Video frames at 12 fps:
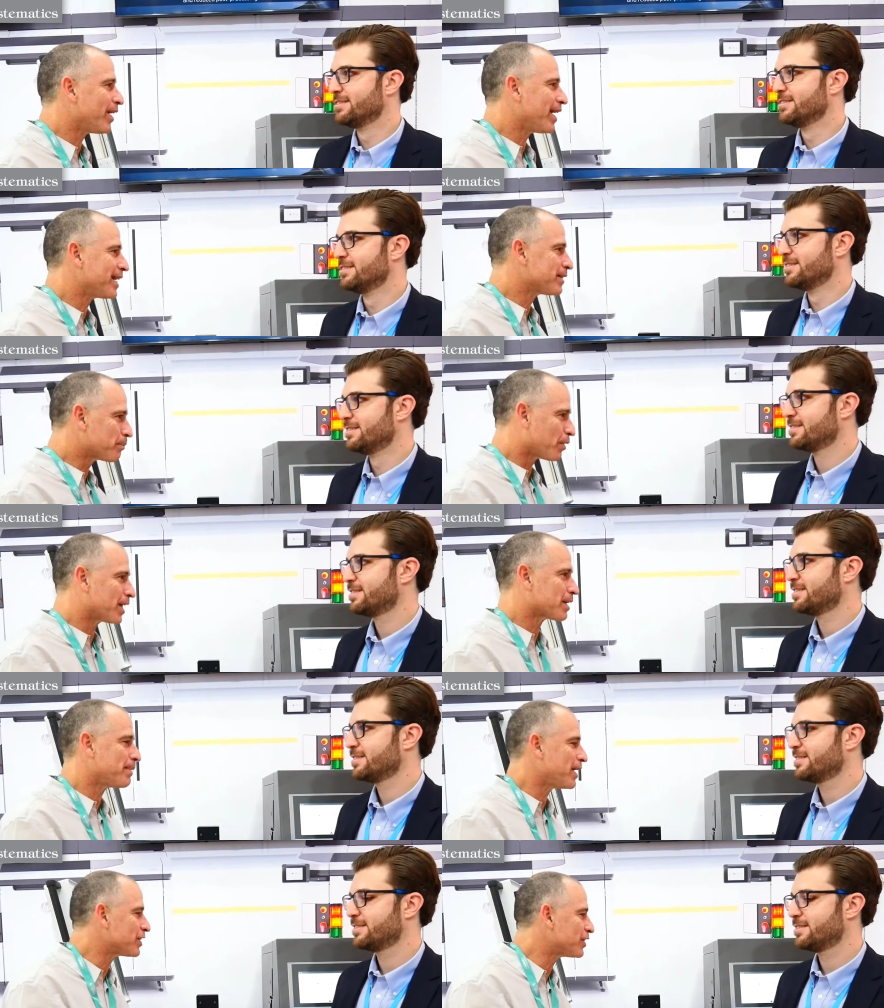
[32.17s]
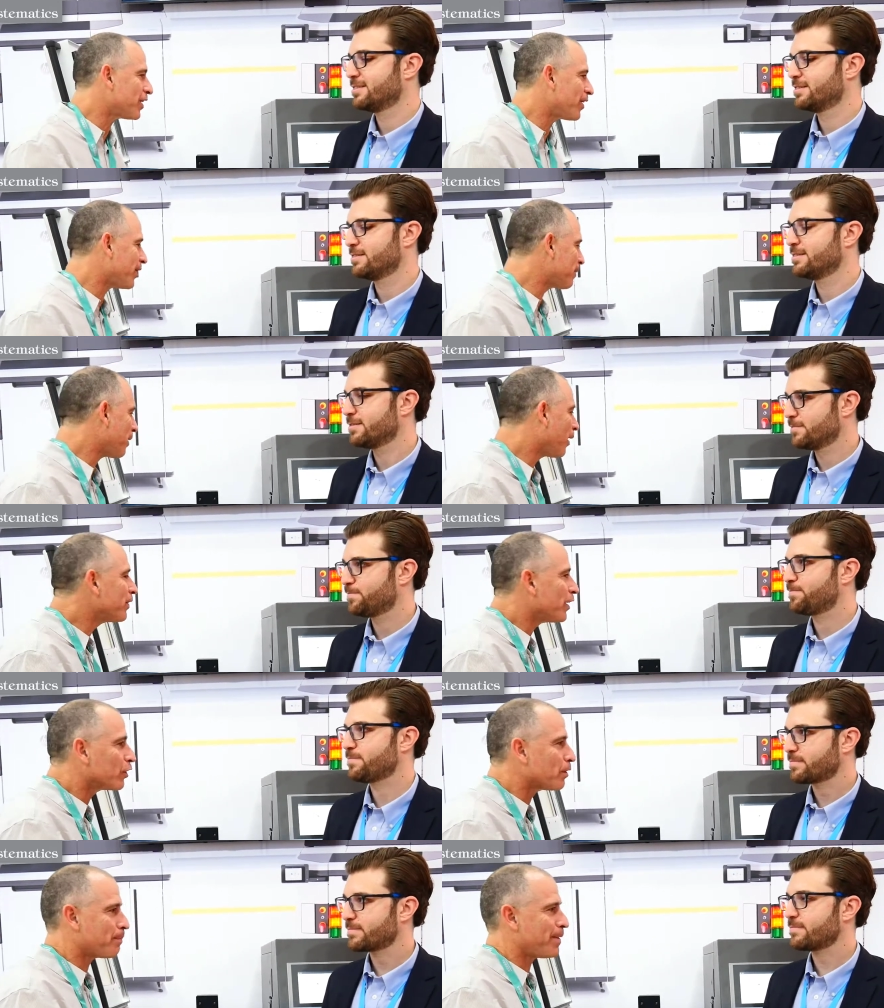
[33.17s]
Speaker 1: uh, as a product manager about the
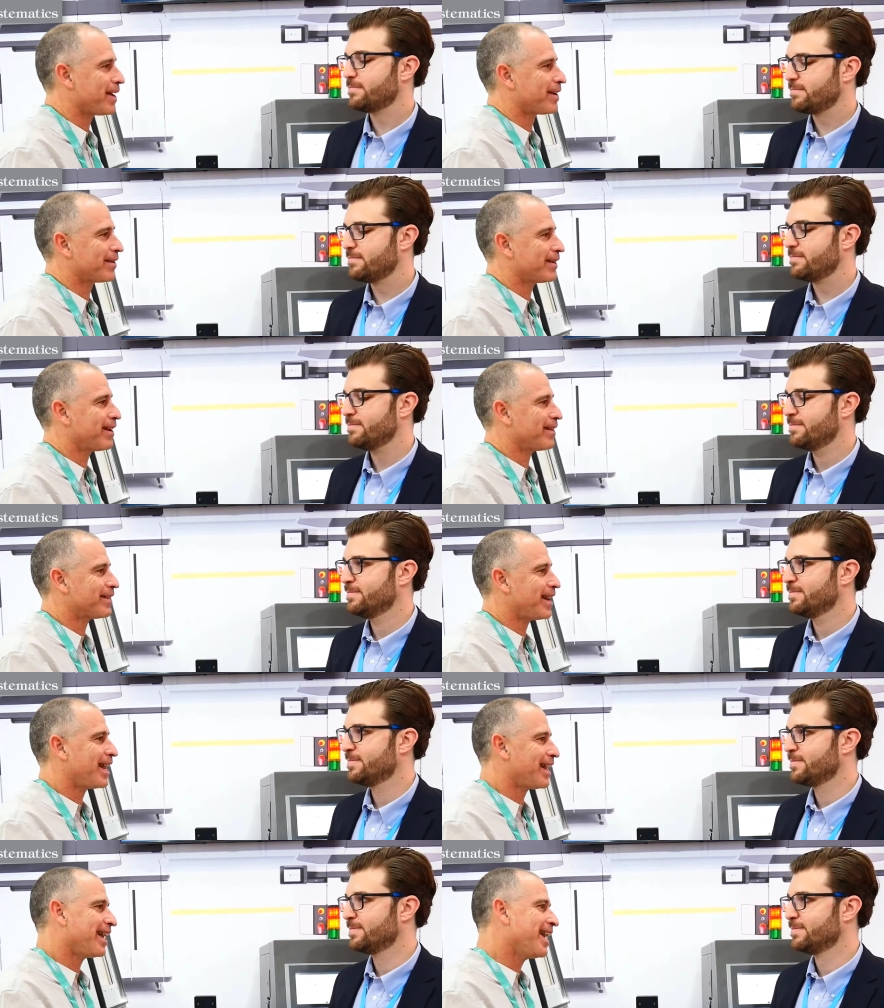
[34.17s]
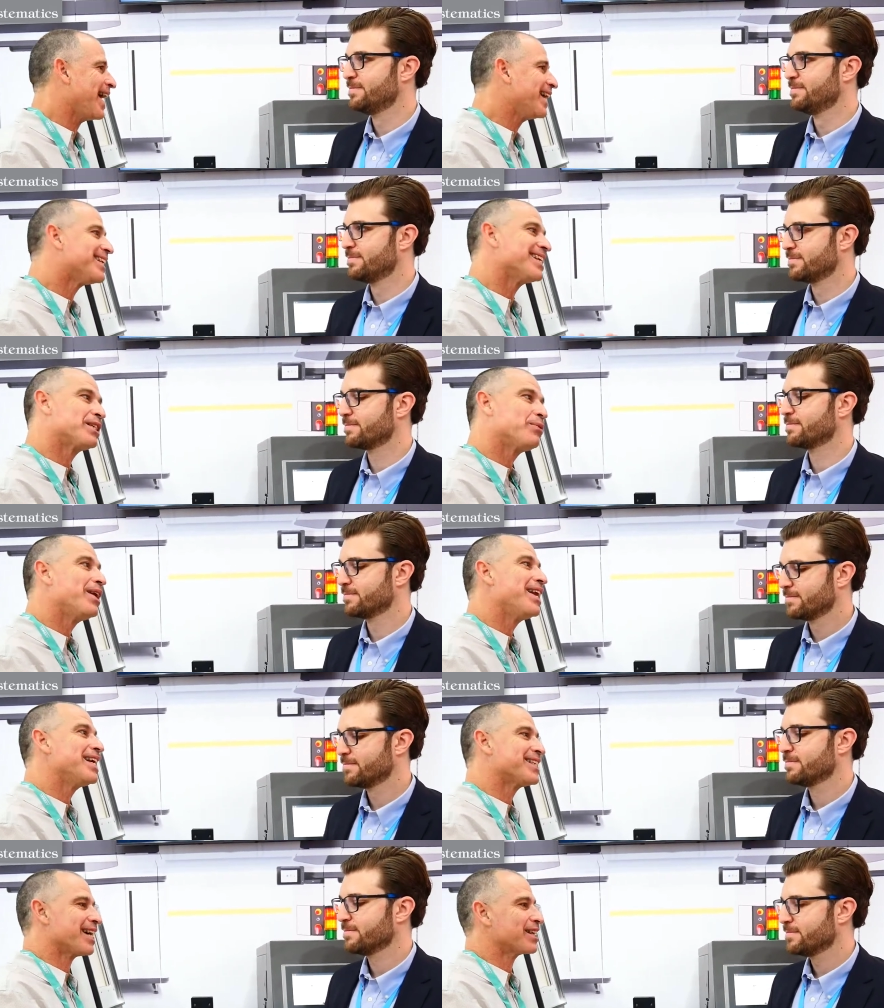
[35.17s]
Autopack, the la latest
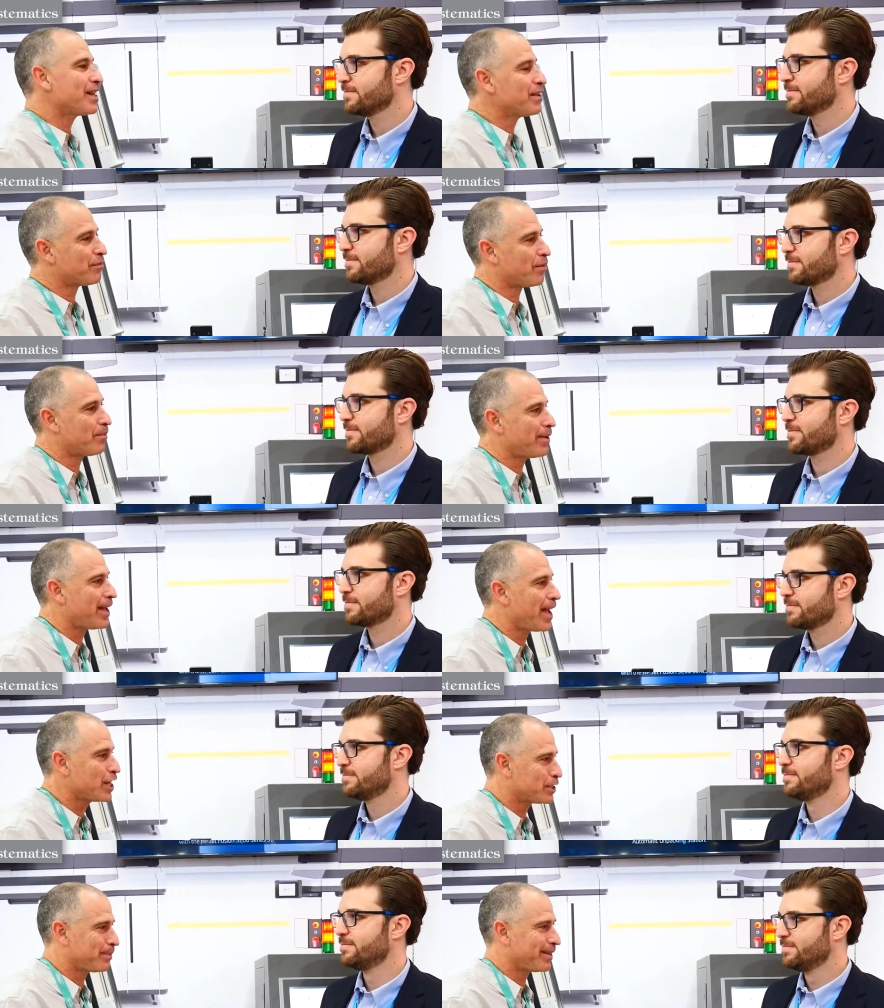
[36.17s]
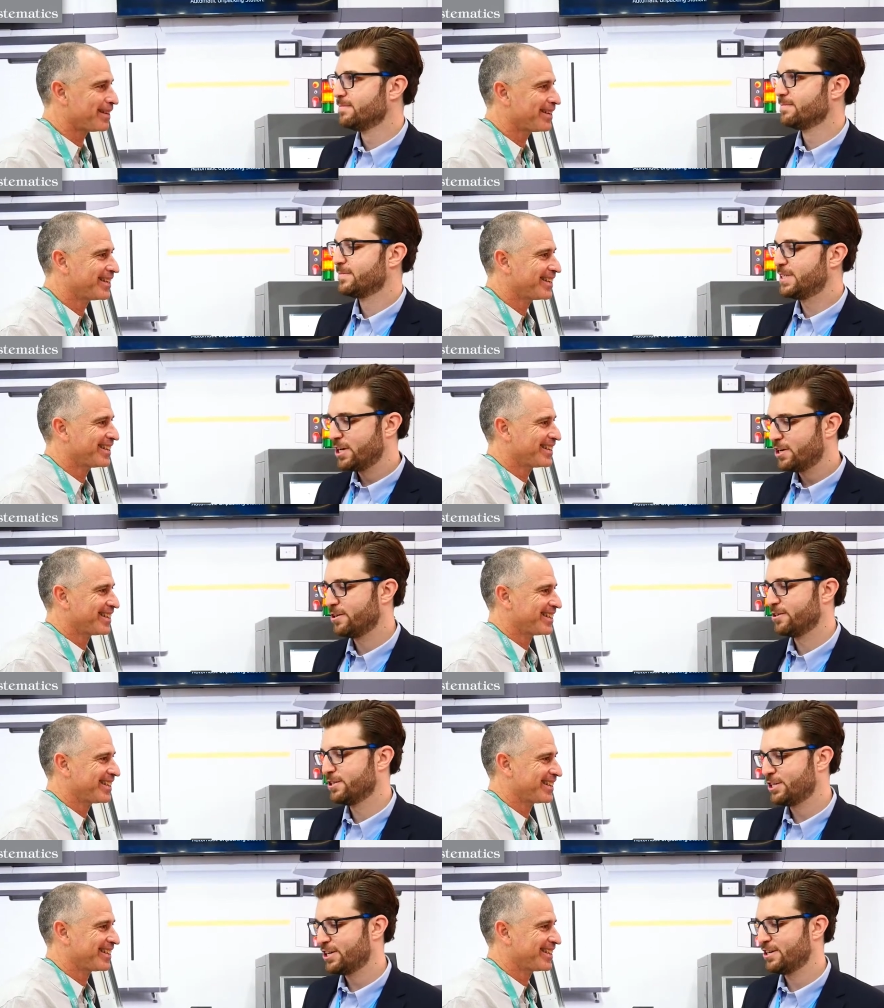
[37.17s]
release actually from HP.
Speaker 2: Sure.
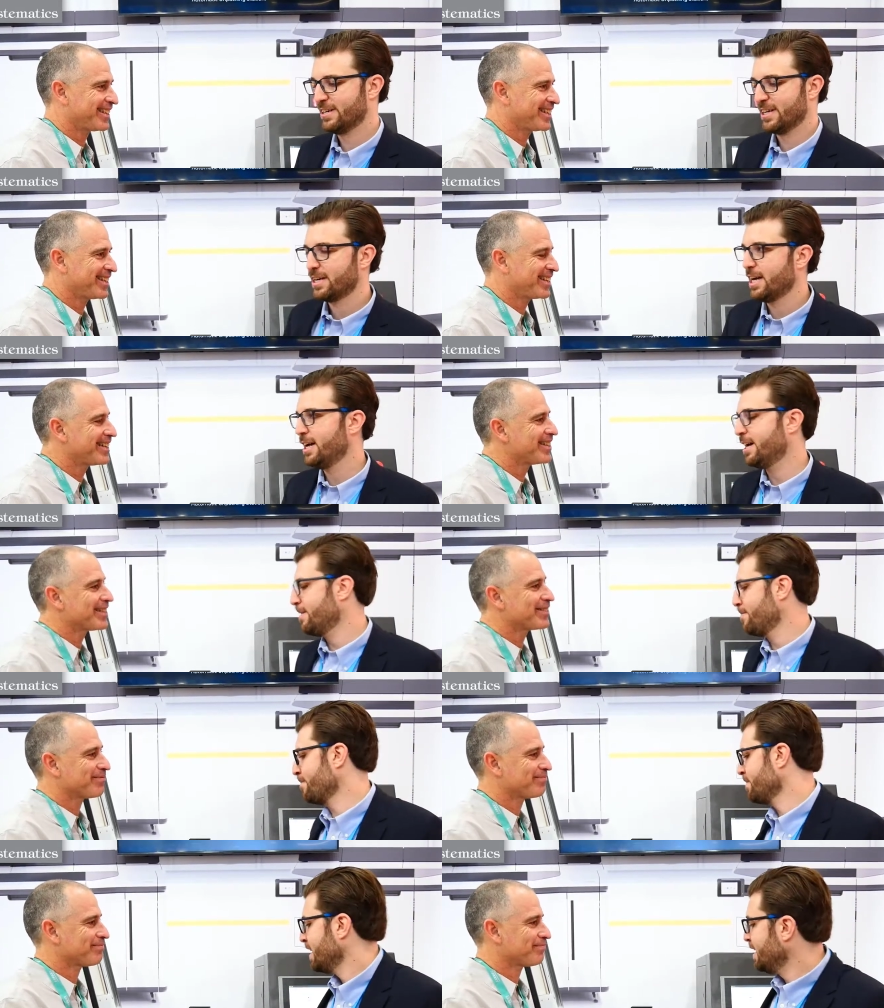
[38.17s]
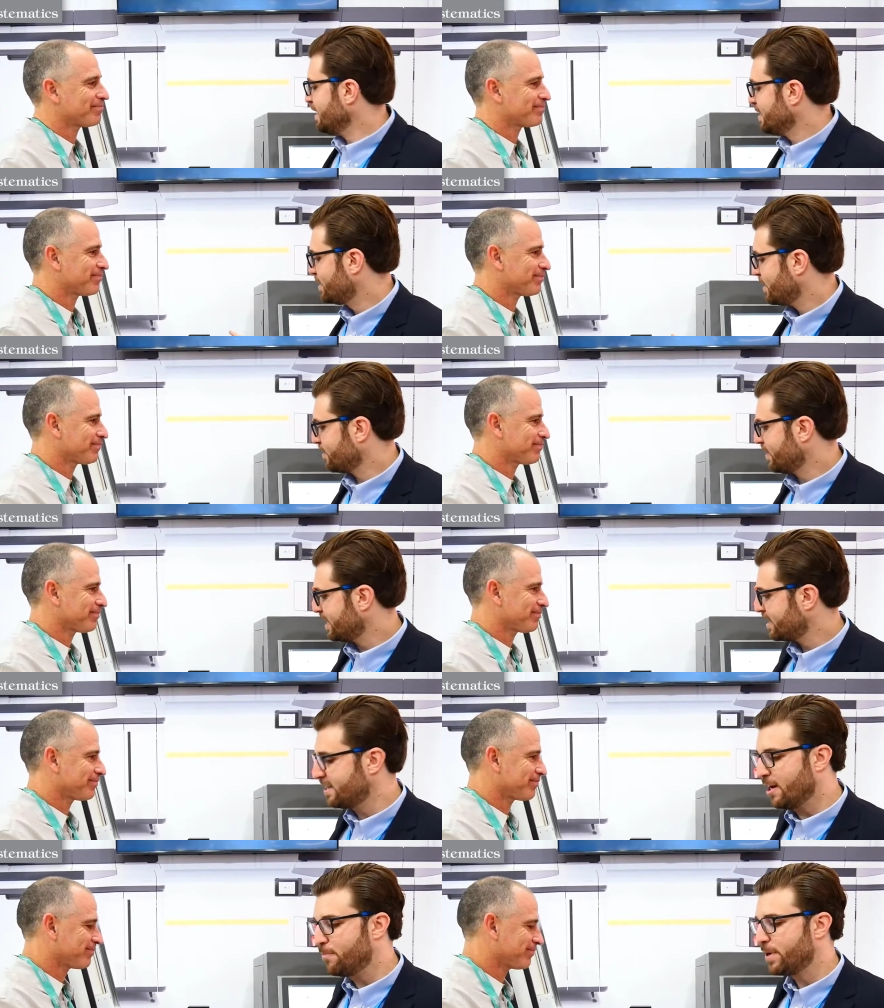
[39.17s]
Sure. Um, so this
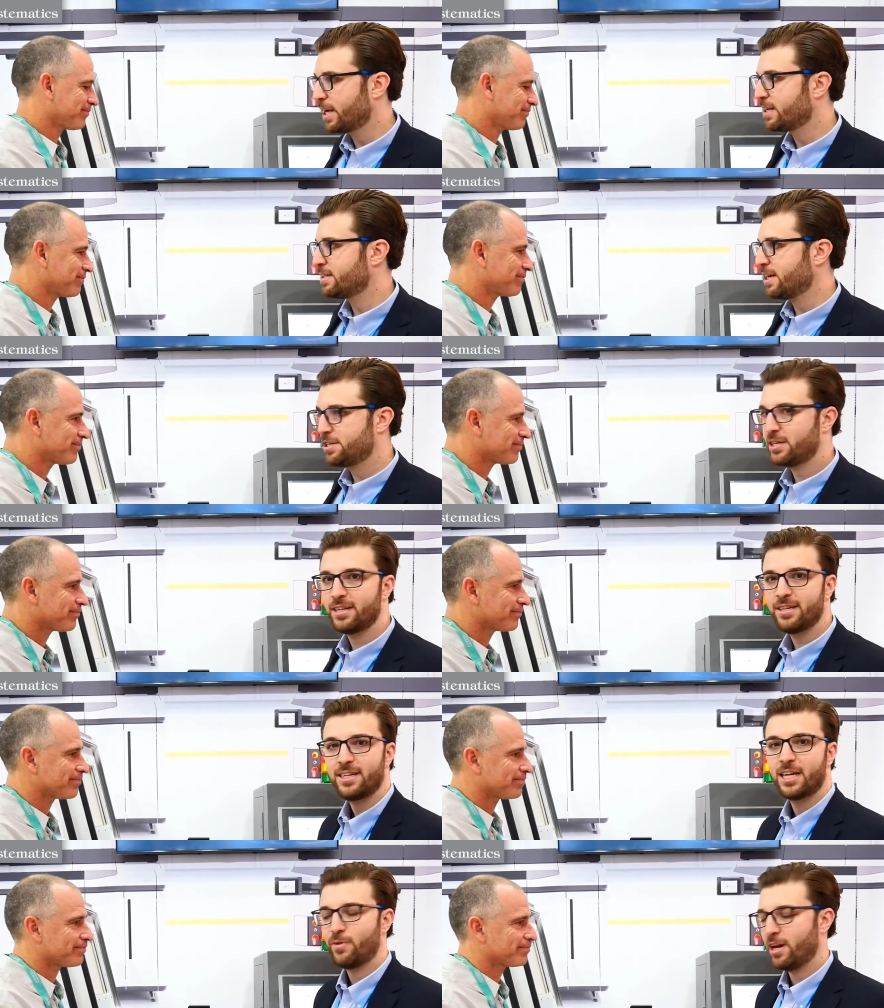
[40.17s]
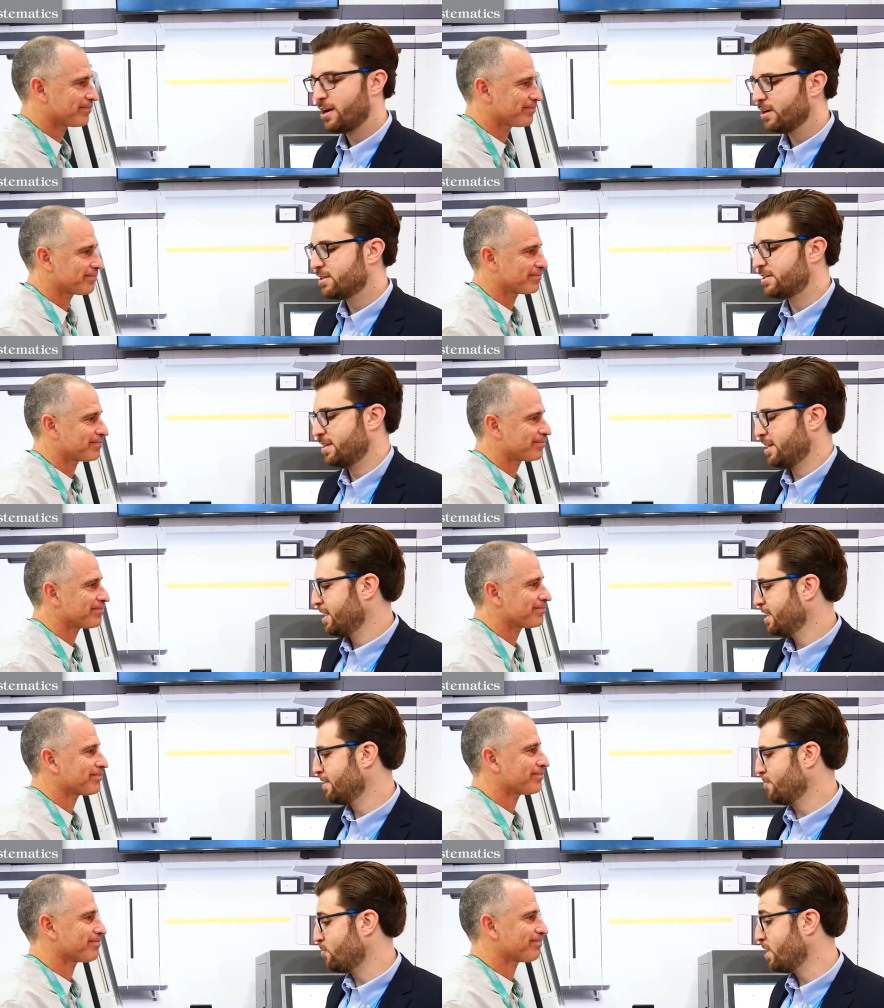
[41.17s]
is the unpacking station that we launched
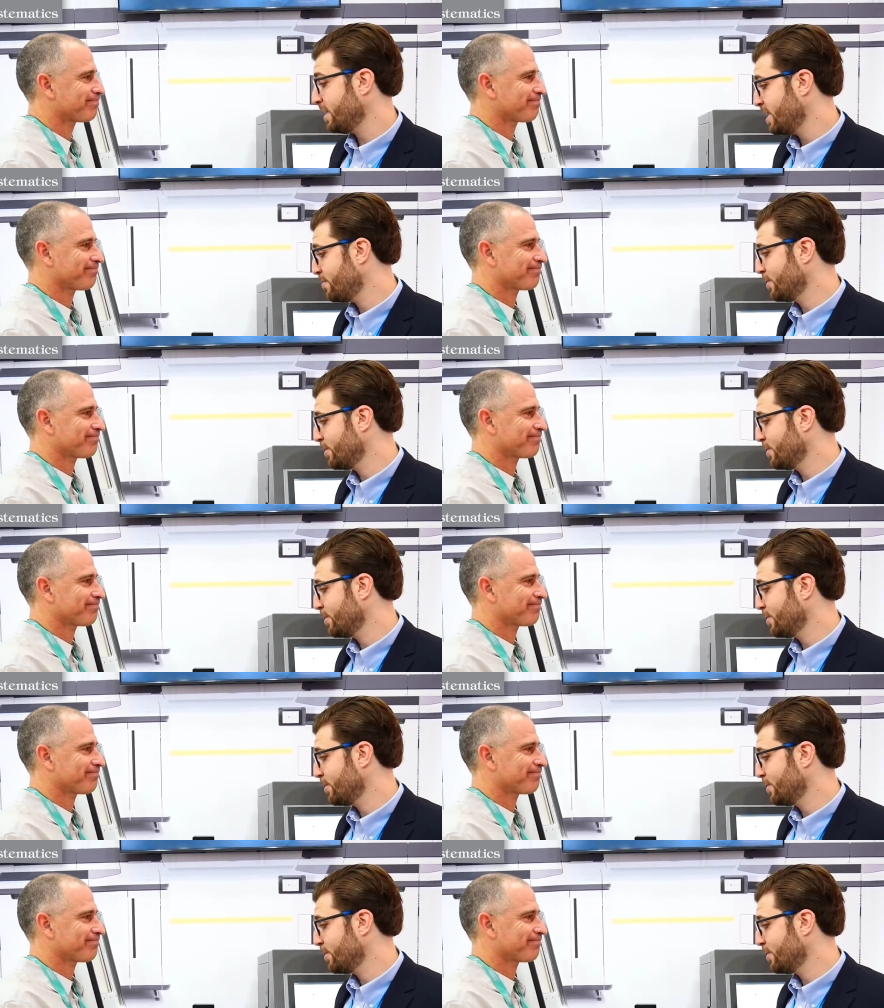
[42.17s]
uh, one year